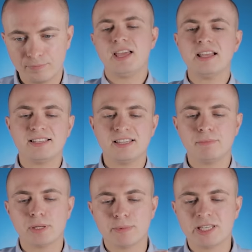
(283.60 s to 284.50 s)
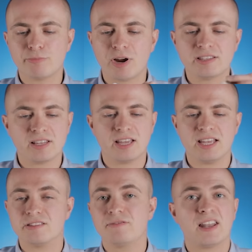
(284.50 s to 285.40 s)
The 18mm bracelet
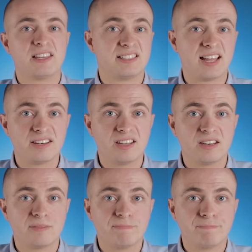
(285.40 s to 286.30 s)
is fairly standard.